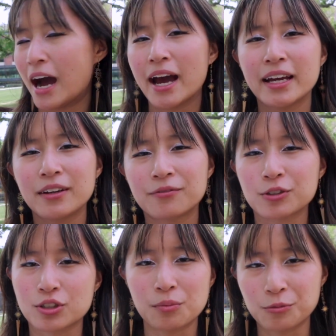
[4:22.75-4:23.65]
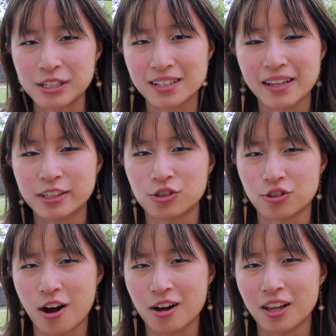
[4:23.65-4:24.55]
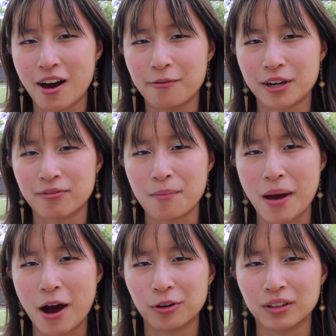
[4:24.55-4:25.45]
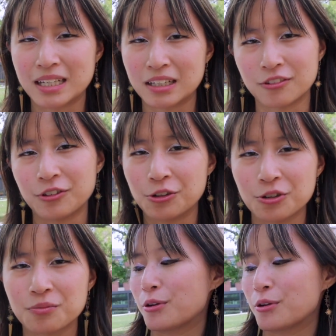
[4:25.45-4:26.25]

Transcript: I, for some reason, like to draw a lot whenever I'm out getting food.